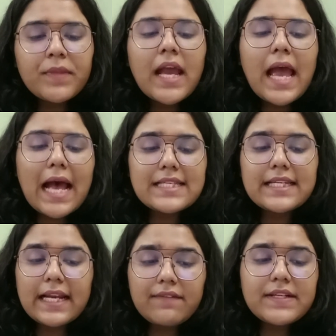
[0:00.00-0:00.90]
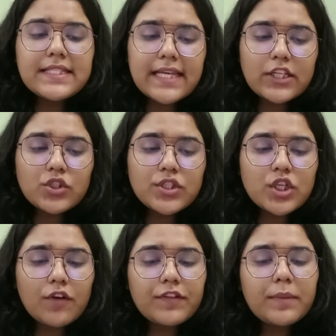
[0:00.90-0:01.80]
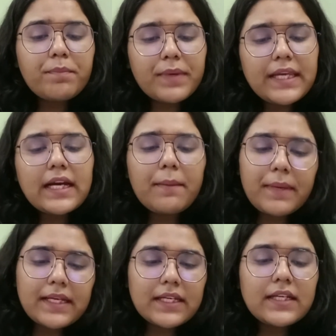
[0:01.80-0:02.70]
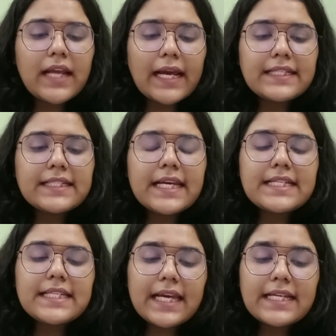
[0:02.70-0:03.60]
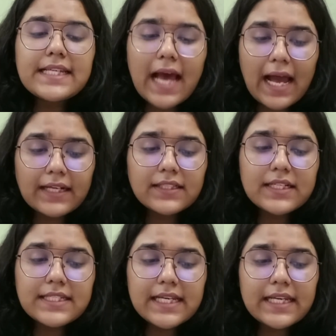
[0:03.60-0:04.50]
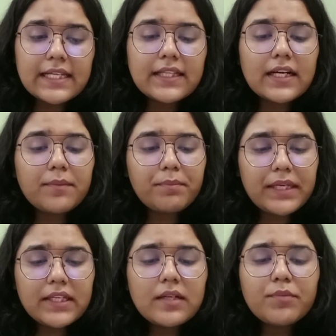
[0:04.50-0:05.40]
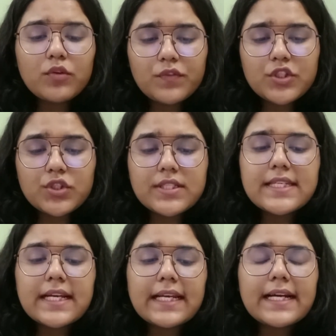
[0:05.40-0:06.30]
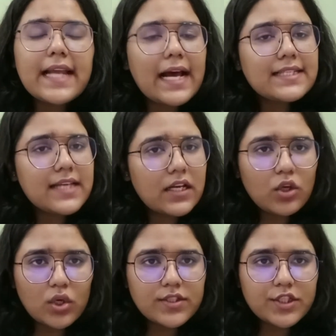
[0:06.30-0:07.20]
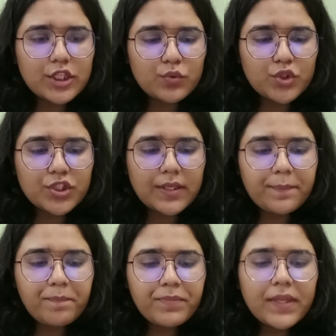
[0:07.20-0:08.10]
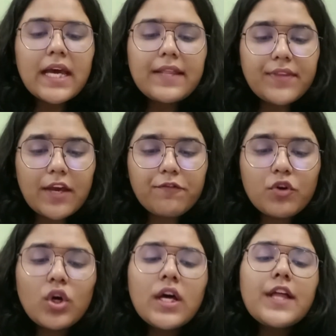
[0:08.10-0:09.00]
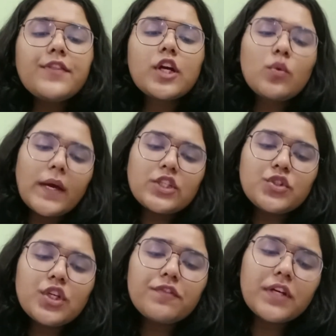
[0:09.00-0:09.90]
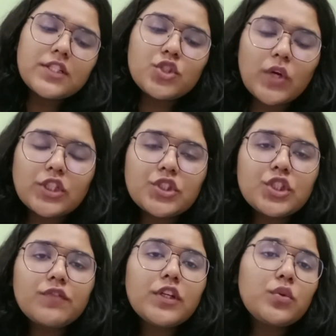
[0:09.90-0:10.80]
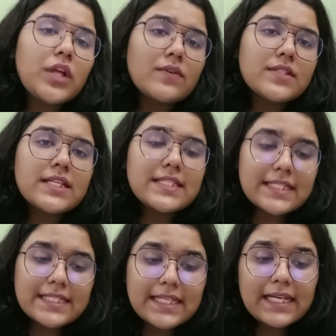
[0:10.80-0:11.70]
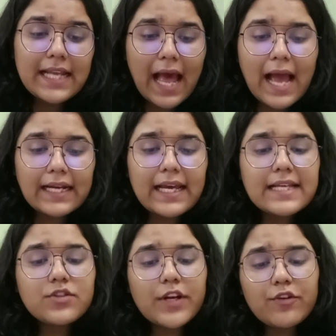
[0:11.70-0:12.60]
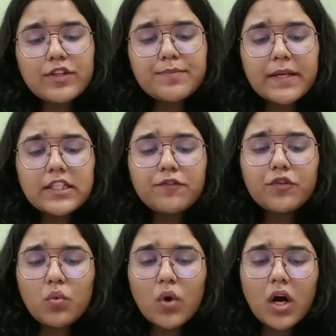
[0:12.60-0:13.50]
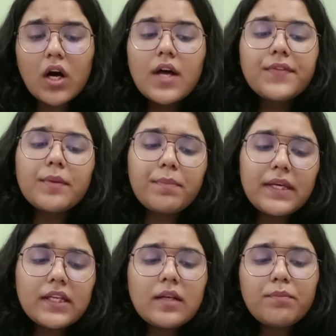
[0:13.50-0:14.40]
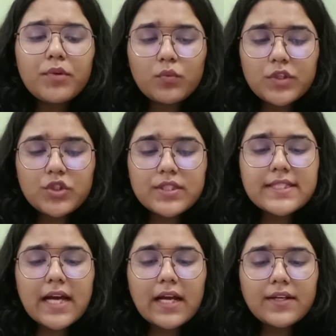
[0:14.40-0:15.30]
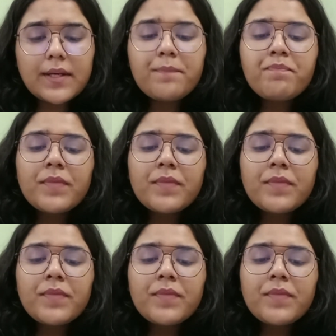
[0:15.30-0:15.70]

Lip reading: as the relevant sections of the pre-amended 1988 Act containing the penal provisions declared as unconstitutional. Therefore, the question of construction of the 2016 Act as retrospective qua the penal provisions under